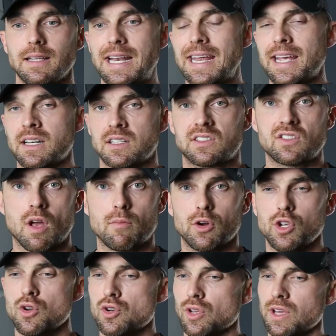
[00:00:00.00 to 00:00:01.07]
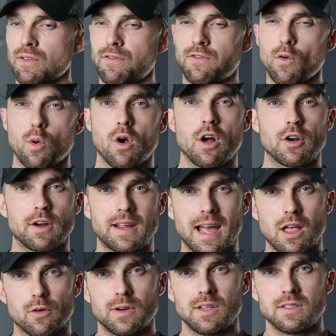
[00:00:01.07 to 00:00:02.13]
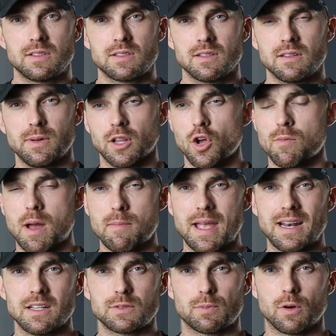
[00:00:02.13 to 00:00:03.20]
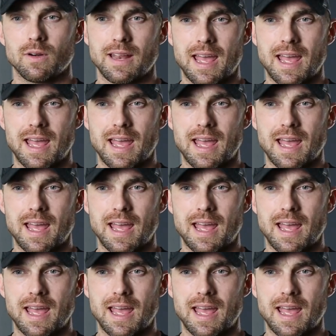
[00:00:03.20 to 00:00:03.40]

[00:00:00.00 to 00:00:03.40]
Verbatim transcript: leading into summer, usually 400 calories below my maintenance per